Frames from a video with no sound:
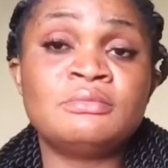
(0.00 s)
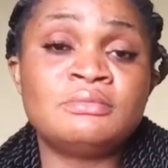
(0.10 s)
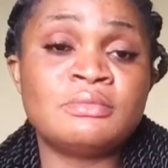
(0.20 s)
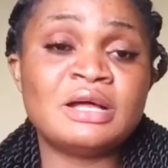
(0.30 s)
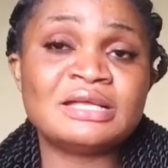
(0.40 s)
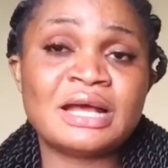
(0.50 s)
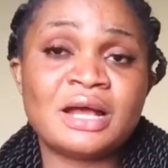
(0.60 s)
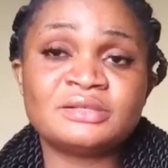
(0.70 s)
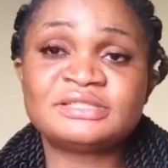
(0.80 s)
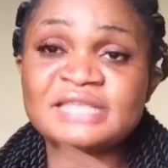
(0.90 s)

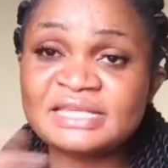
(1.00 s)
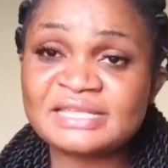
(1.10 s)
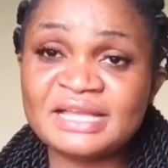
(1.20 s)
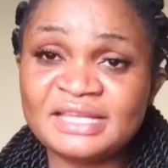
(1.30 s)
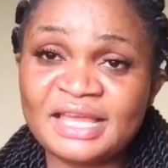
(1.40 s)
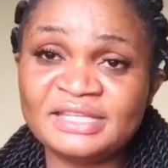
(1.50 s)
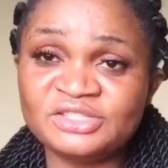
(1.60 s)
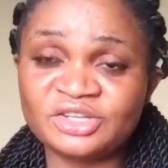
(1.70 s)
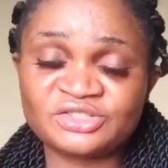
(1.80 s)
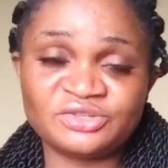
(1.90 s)
since I didn't get the
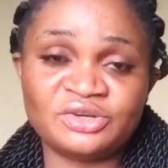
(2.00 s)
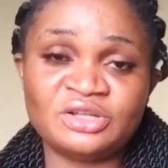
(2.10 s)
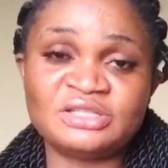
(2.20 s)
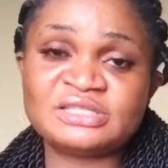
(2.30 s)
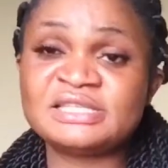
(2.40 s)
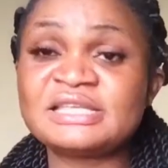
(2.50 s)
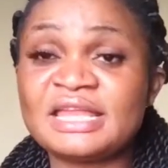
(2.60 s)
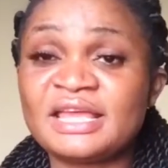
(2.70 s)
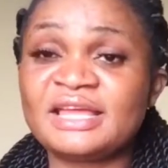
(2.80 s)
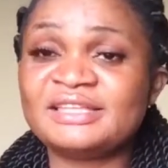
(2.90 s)
doctor, since I
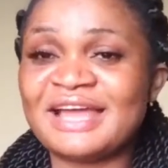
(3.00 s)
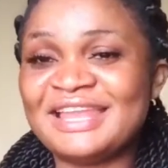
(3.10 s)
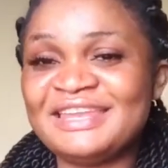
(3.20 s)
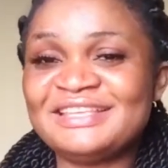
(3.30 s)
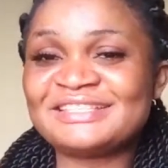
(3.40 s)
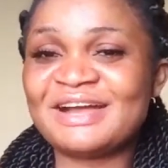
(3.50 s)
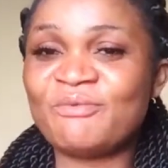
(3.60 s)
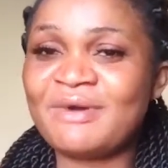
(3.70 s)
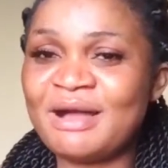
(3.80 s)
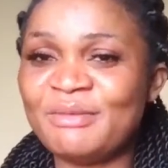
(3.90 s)
didn't get the Aneeza, why am